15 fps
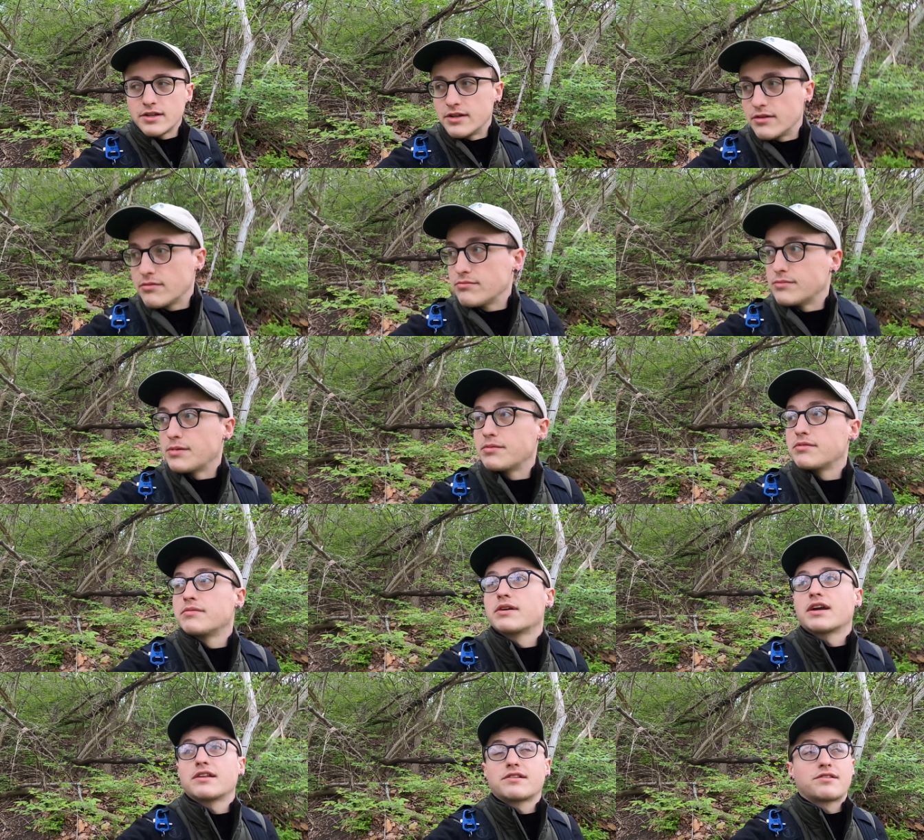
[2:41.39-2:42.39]
you know, maybe
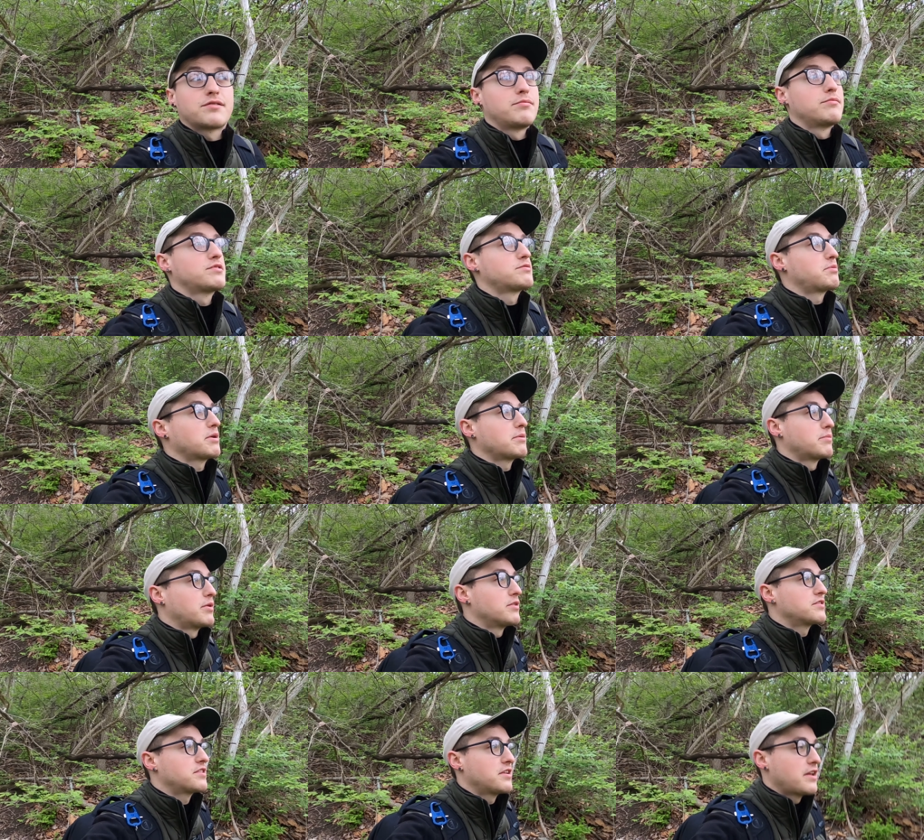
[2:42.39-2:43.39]
we get some spring
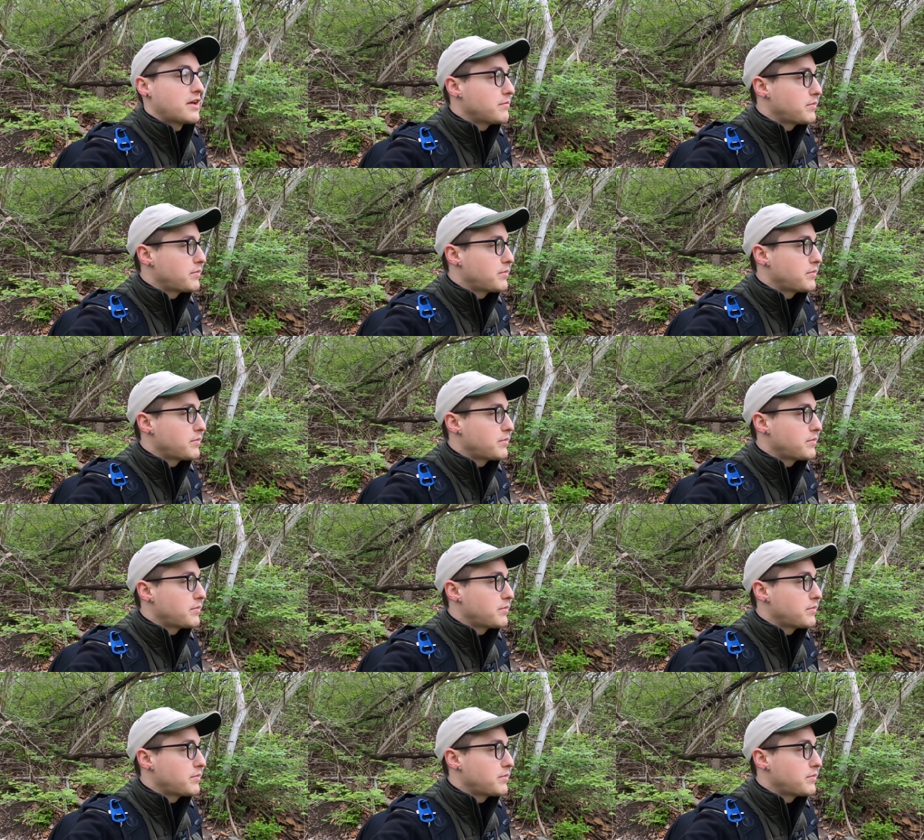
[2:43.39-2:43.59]
birds today.